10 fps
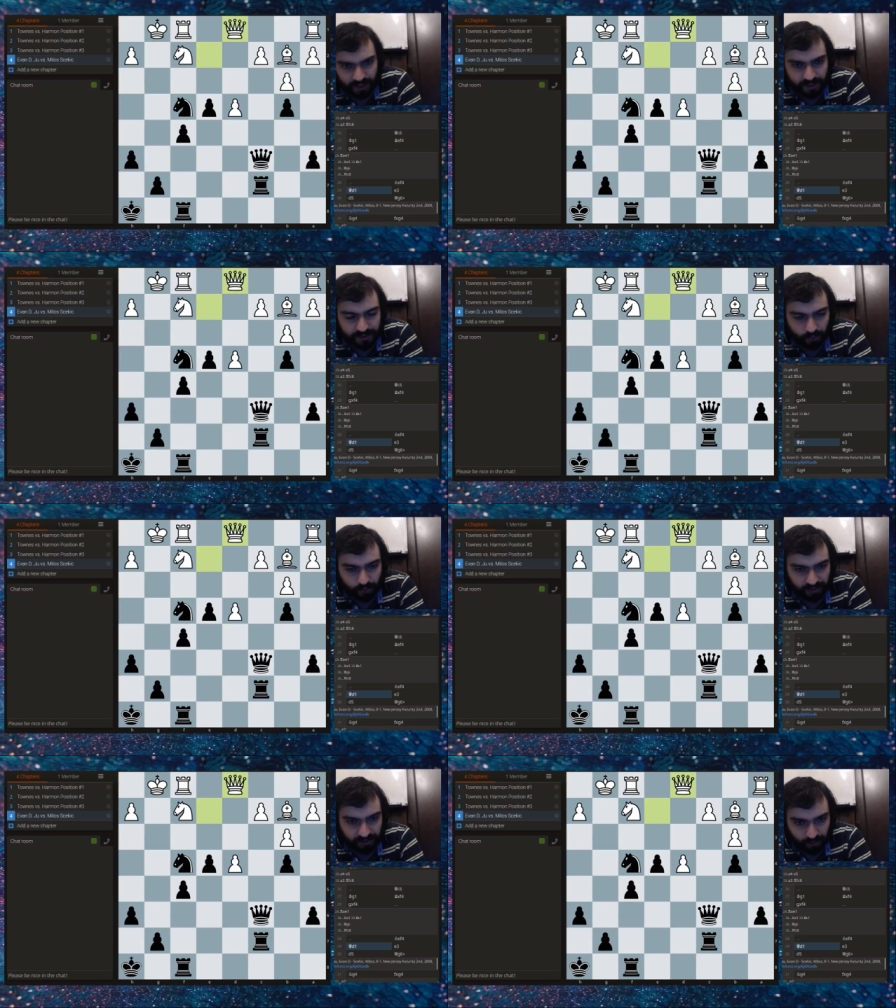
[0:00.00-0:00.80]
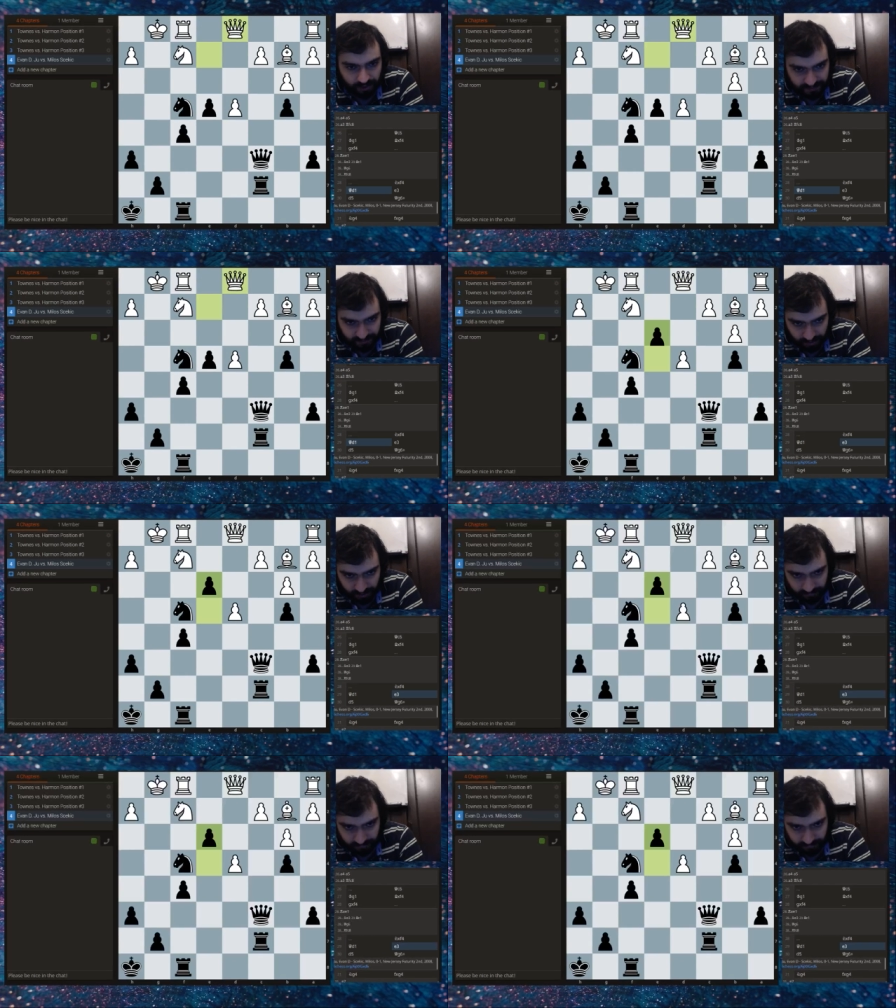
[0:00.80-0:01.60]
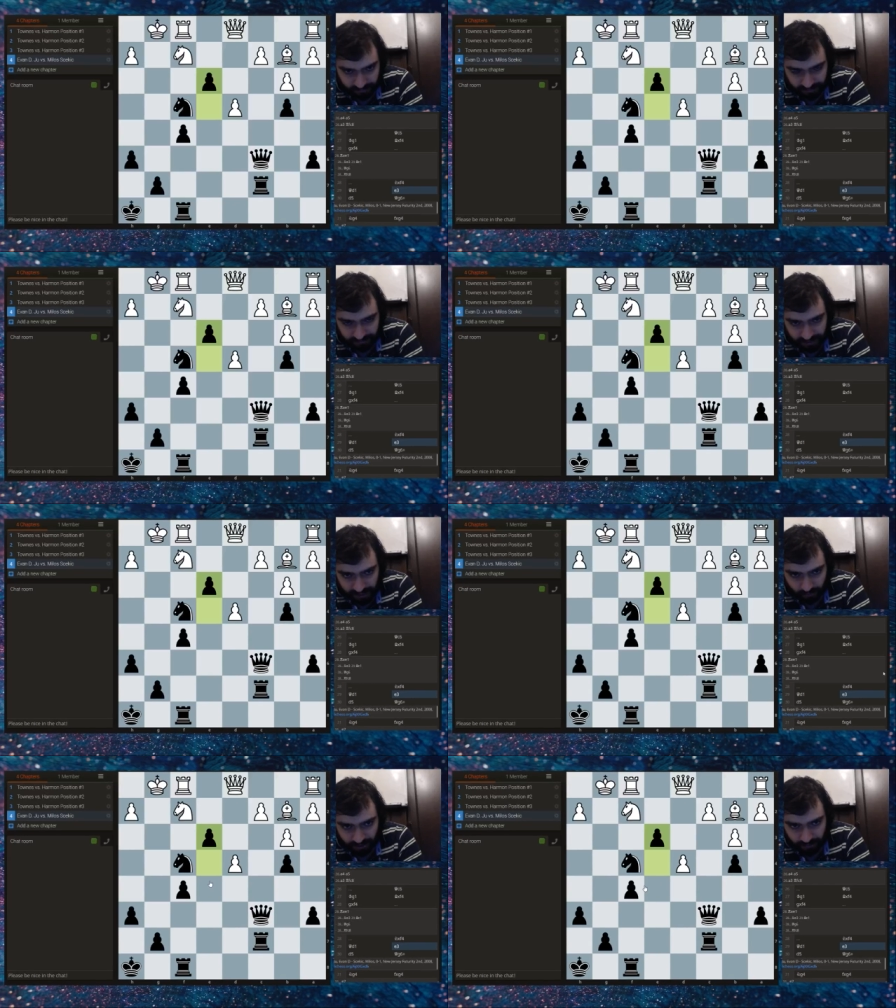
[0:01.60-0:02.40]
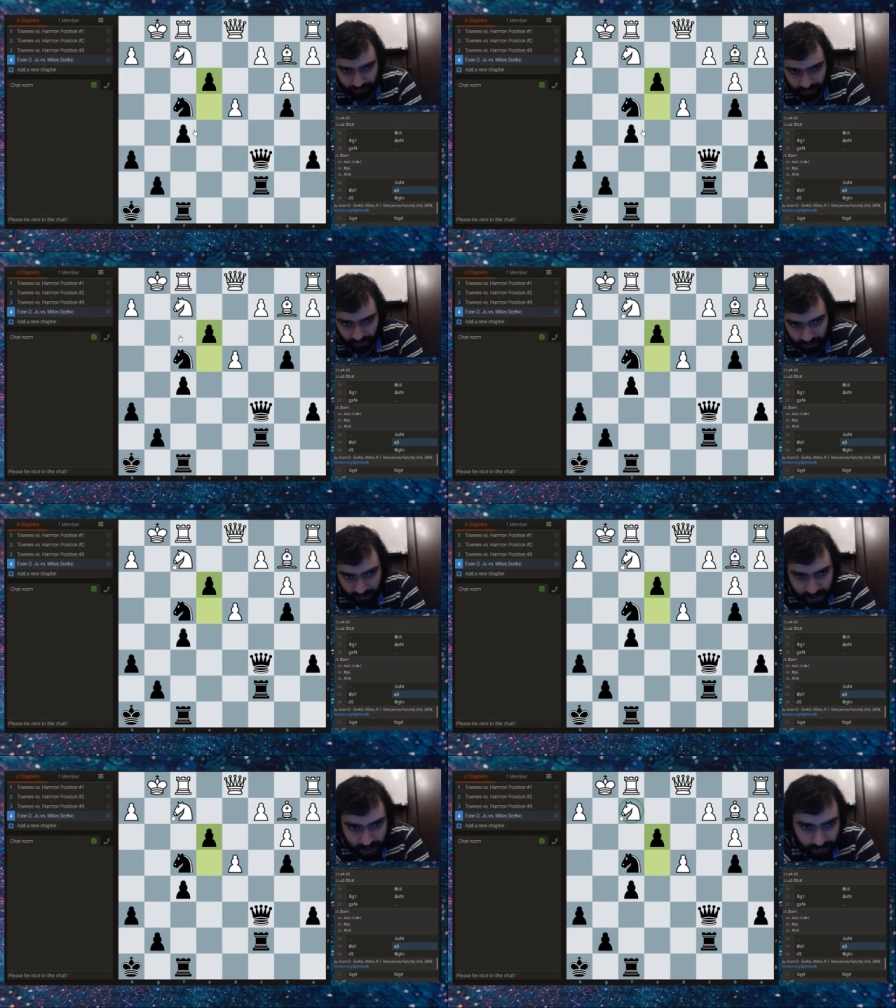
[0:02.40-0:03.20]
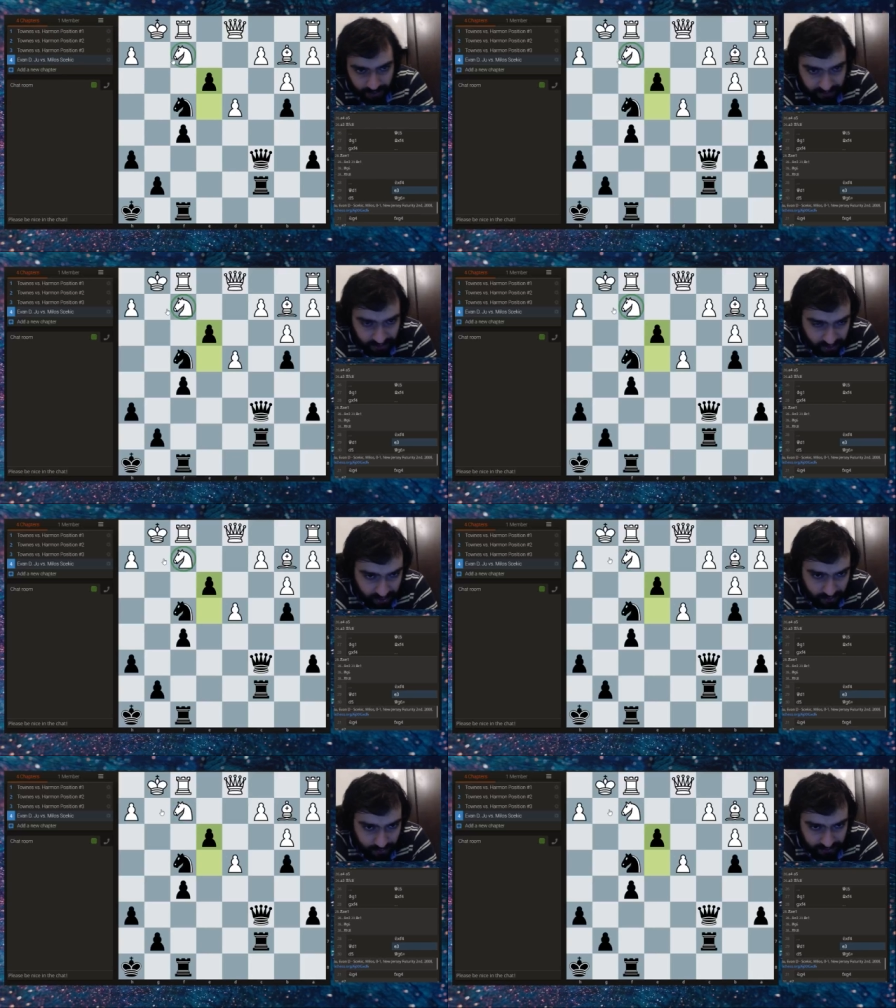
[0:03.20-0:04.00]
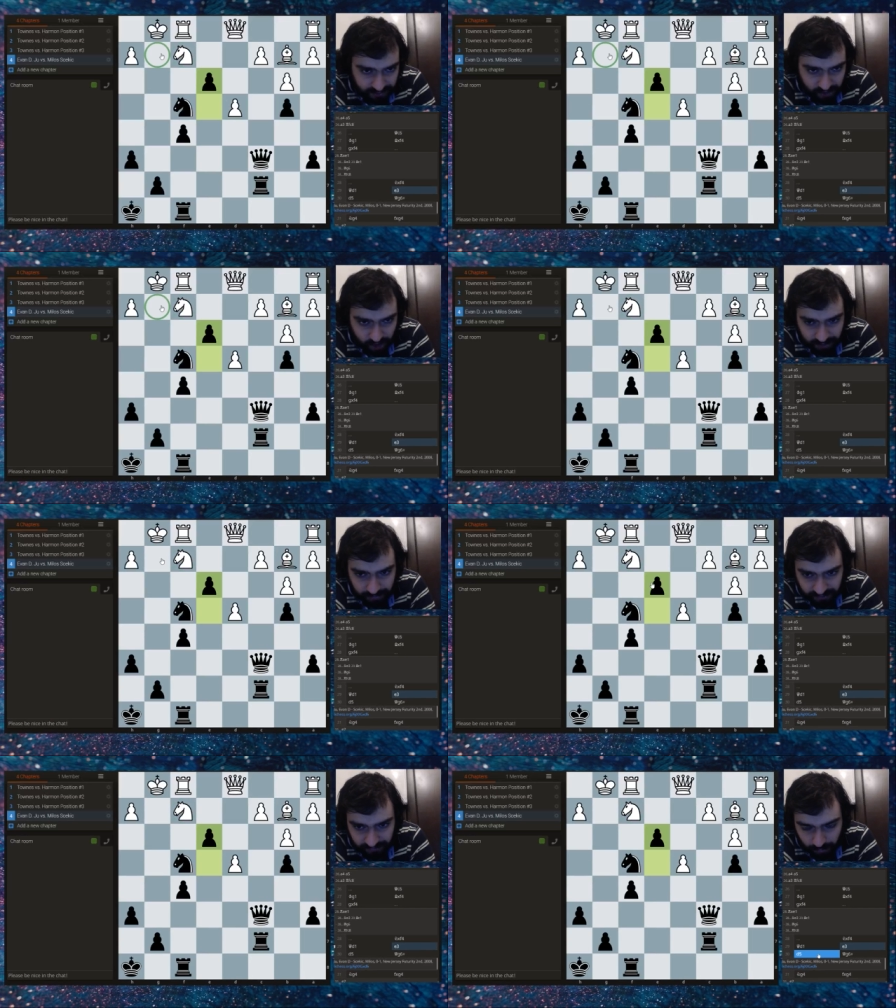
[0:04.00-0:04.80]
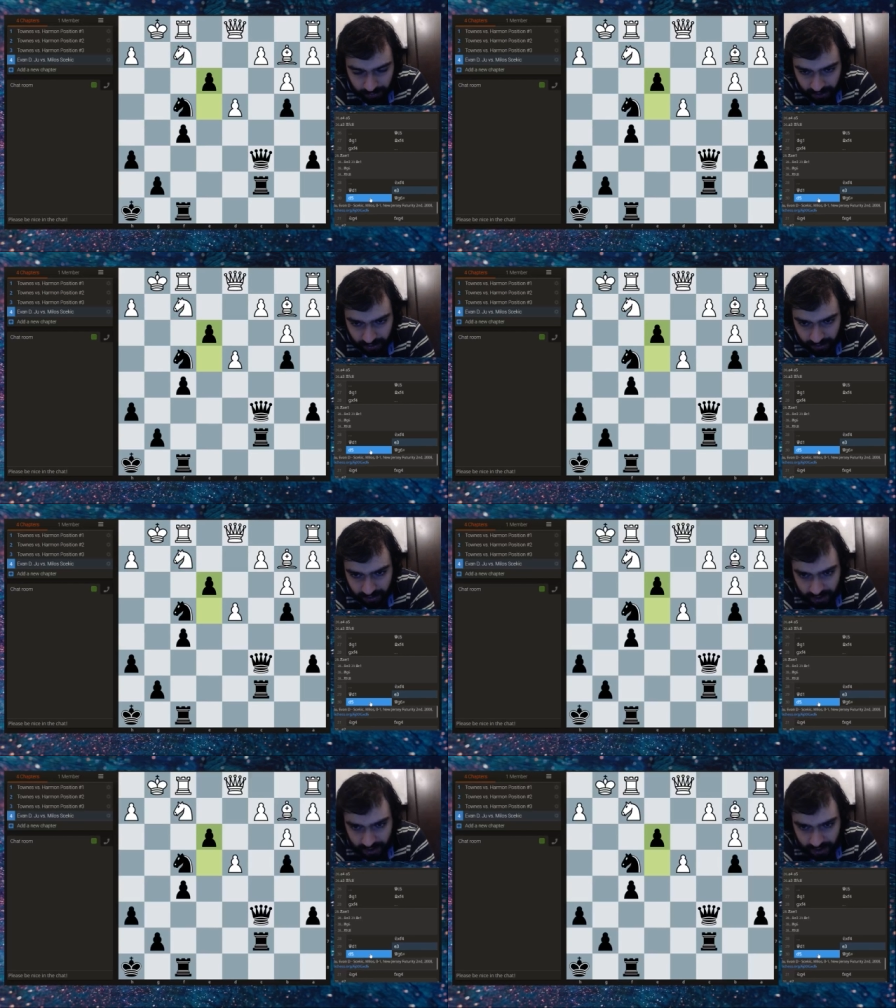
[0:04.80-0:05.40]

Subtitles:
So queen d1 is tried, and now e3, threatening checkmate from here.